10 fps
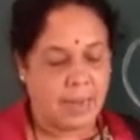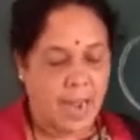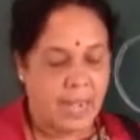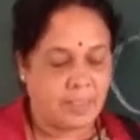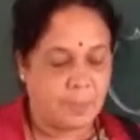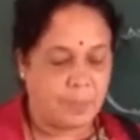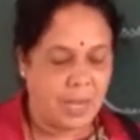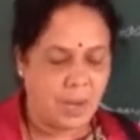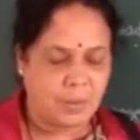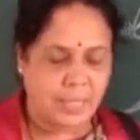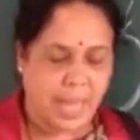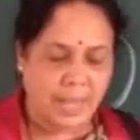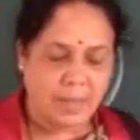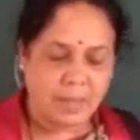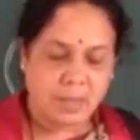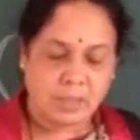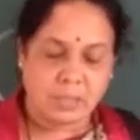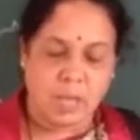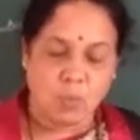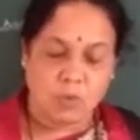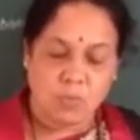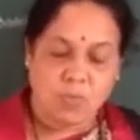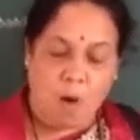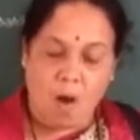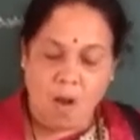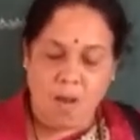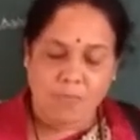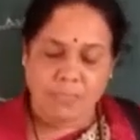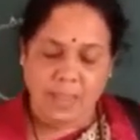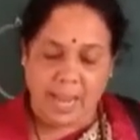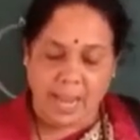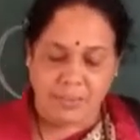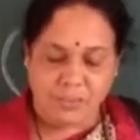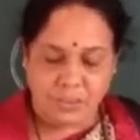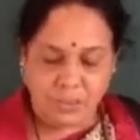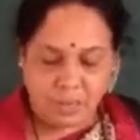and they believed that they would fall off the edge,